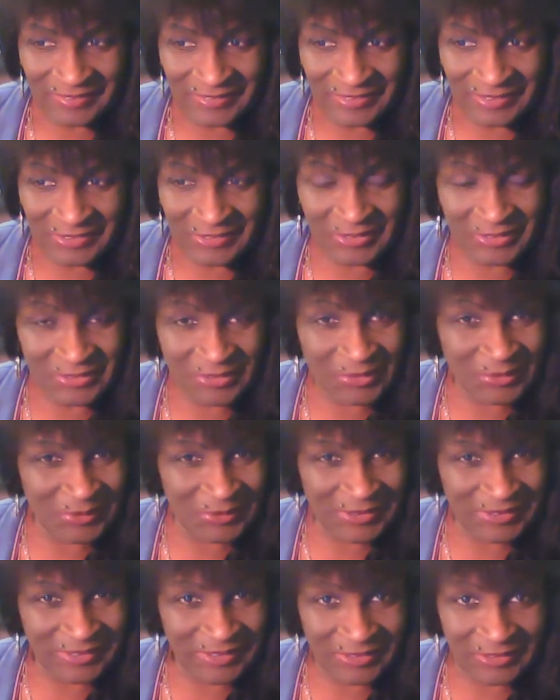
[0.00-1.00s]
couldn't do
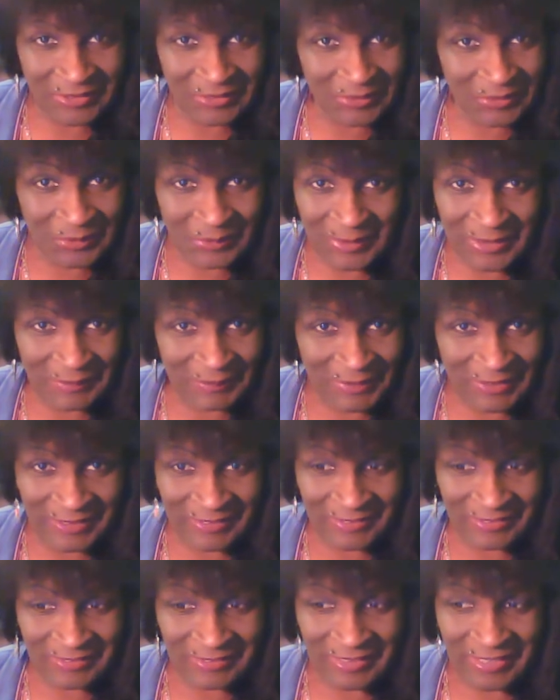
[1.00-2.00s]
it. I couldn't do 8
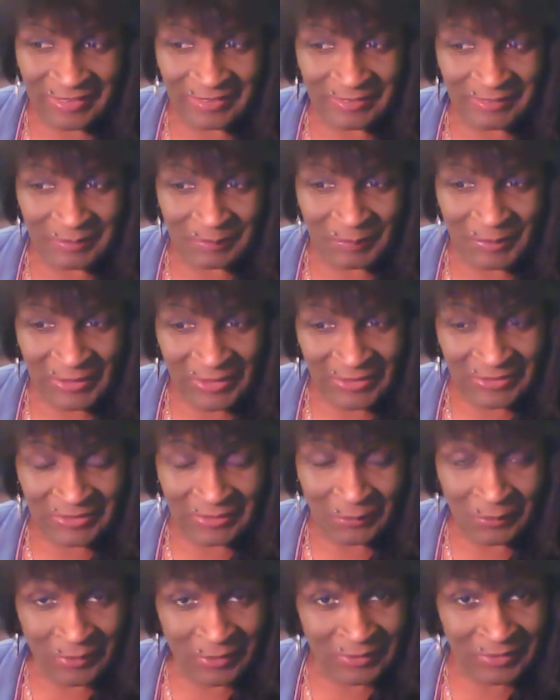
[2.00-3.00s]
miles at the pace I
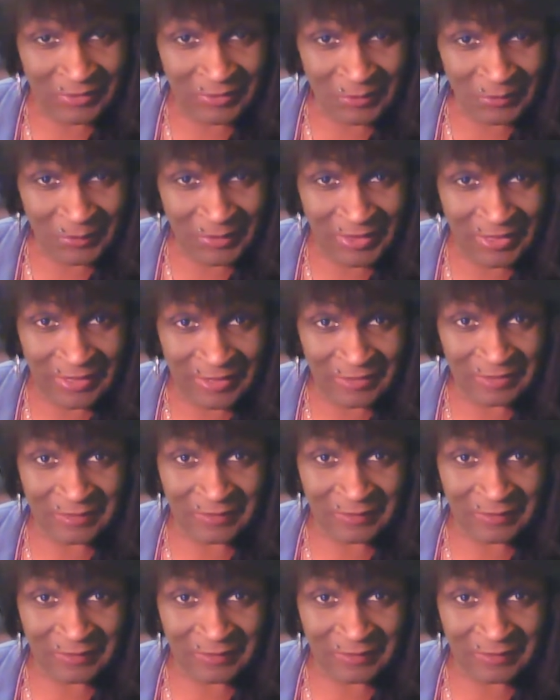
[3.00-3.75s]
wanted to do it at